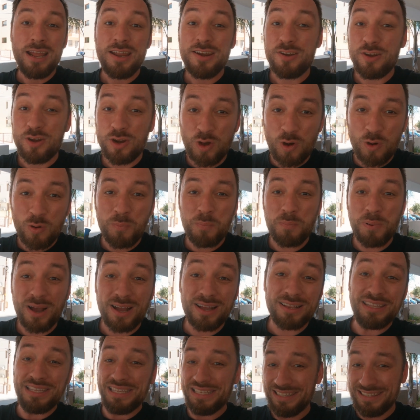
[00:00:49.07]

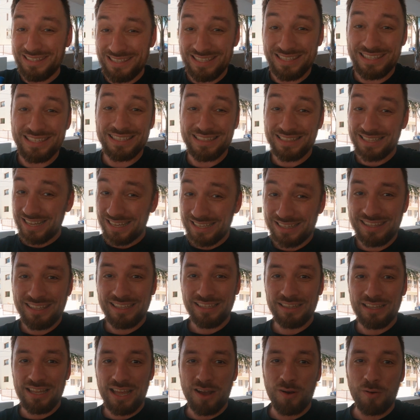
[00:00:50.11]
nobody did it
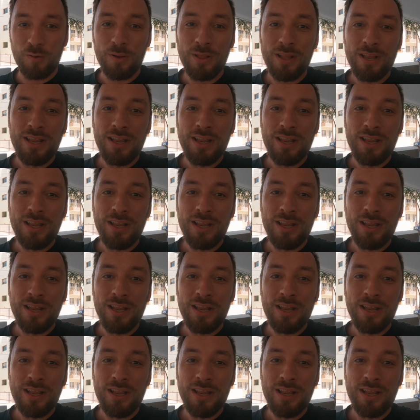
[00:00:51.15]
until now.